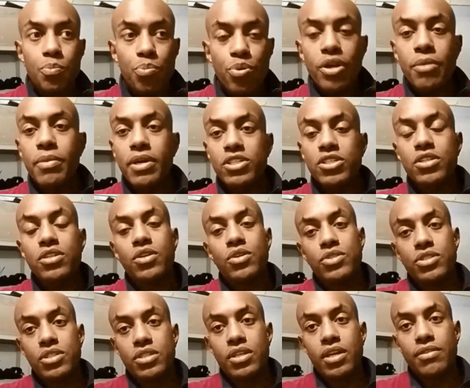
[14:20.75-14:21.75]
pretty much
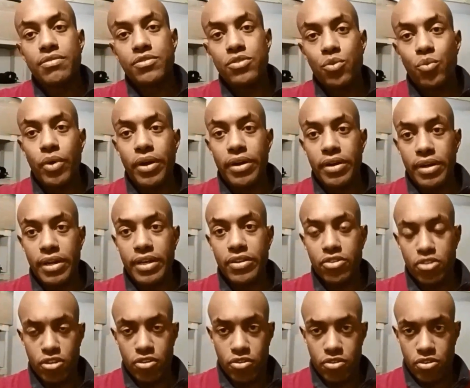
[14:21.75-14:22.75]
close enough to where
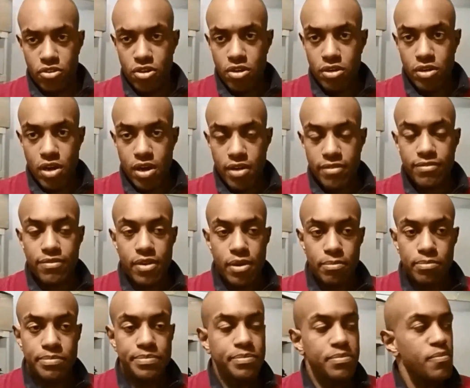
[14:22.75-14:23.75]
it took off
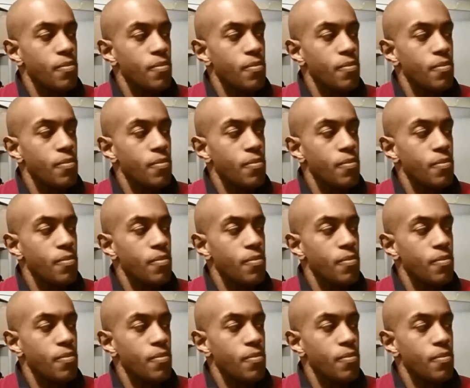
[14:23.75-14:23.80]
from.